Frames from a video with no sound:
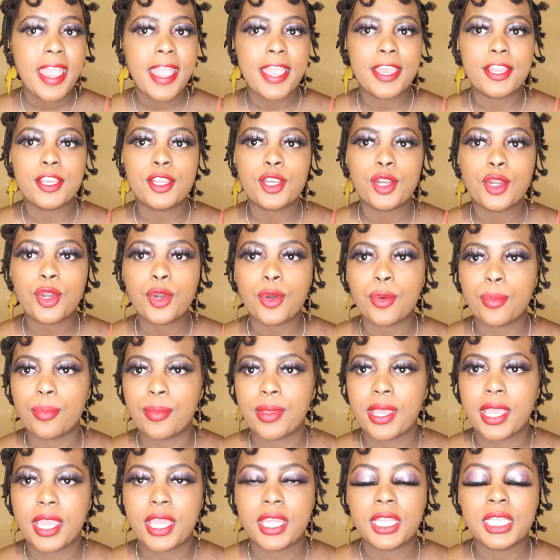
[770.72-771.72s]
and a
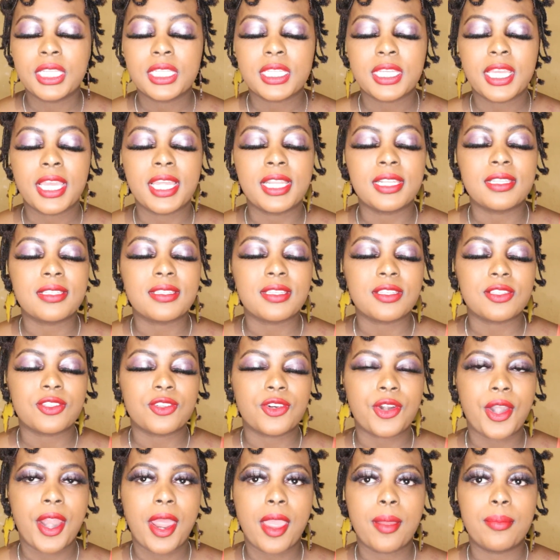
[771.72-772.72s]
comment and
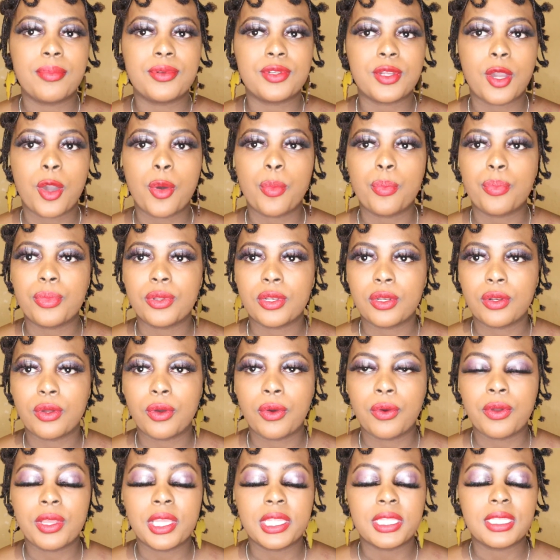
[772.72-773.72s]
subscribe down
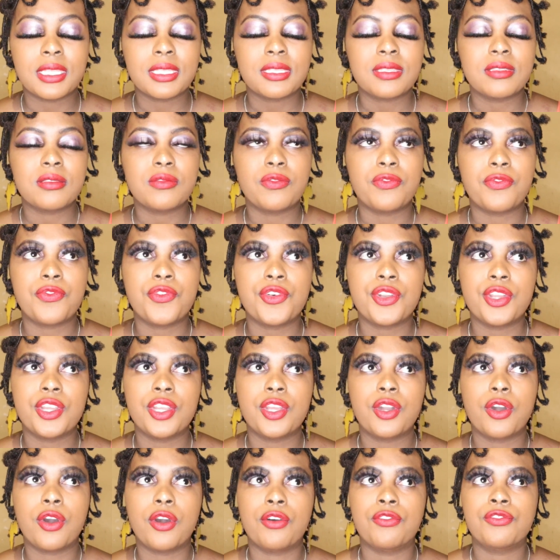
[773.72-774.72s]
below. It's
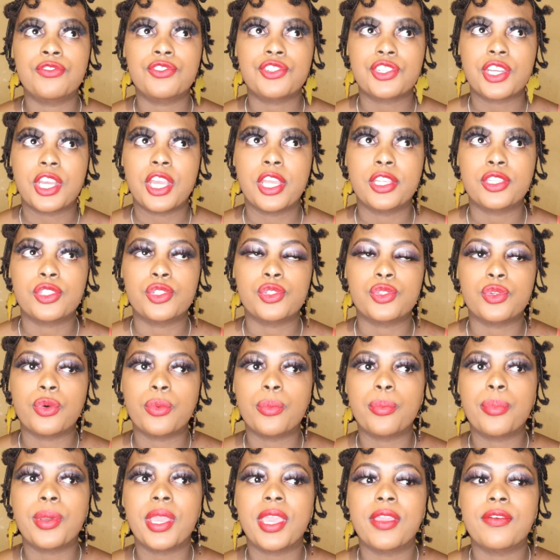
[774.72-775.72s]
free of charge. You
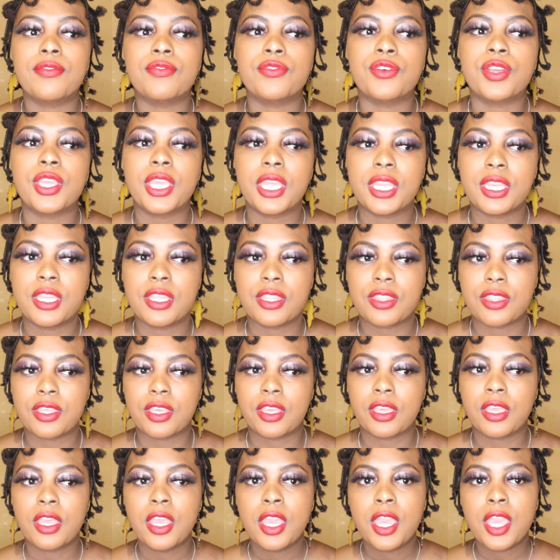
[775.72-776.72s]
don't pay for
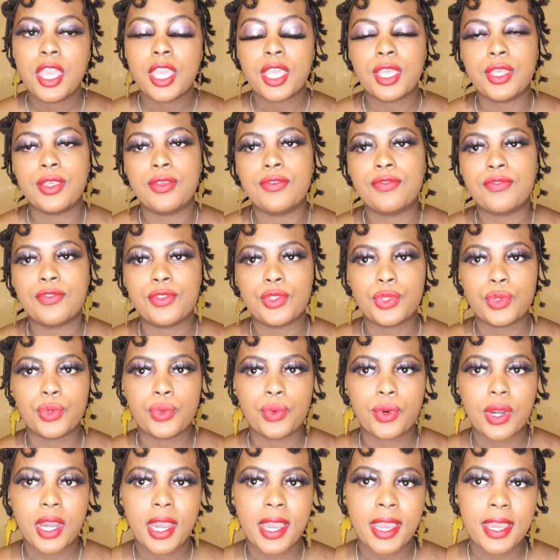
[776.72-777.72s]
anything if
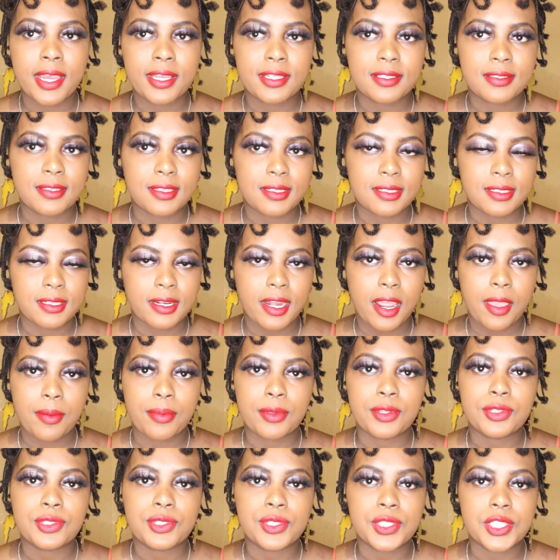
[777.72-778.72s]
you are
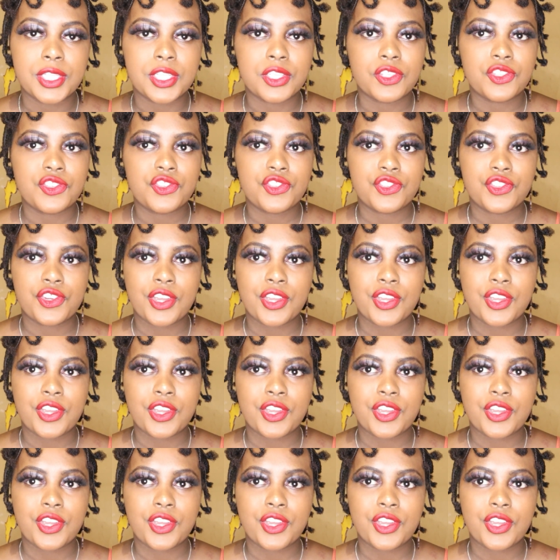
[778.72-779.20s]
subscribing to this